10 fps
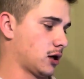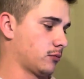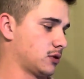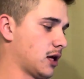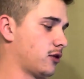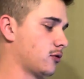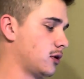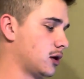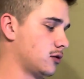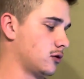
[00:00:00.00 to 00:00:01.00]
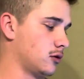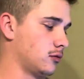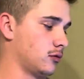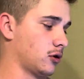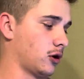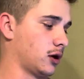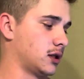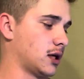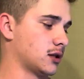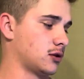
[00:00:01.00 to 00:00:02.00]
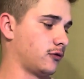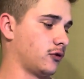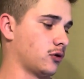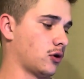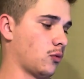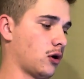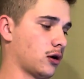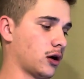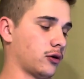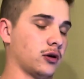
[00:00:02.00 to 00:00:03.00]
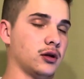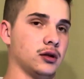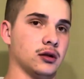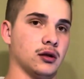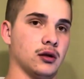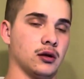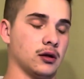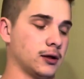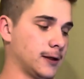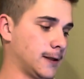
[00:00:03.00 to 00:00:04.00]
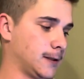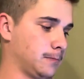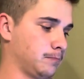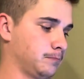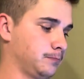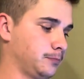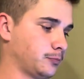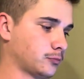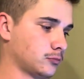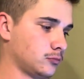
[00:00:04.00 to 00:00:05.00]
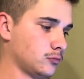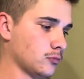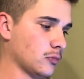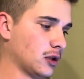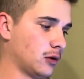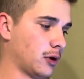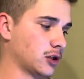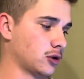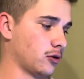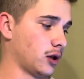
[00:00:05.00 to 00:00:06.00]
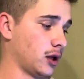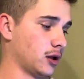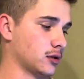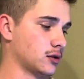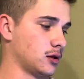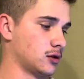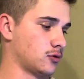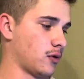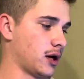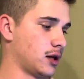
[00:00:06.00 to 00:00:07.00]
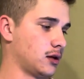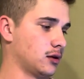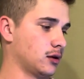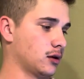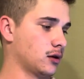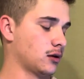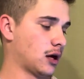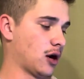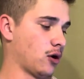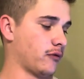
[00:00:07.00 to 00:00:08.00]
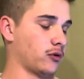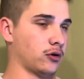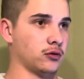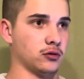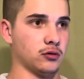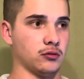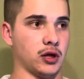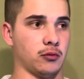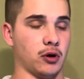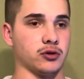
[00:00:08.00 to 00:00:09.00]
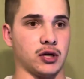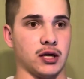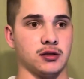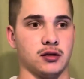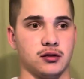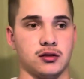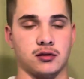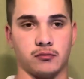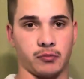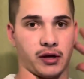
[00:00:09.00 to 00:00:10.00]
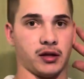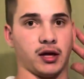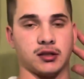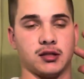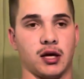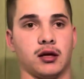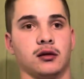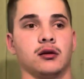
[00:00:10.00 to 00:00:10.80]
Day 3, they're going to test the footer and wall concrete and make sure that it's ready. However, in most cases, by the next day,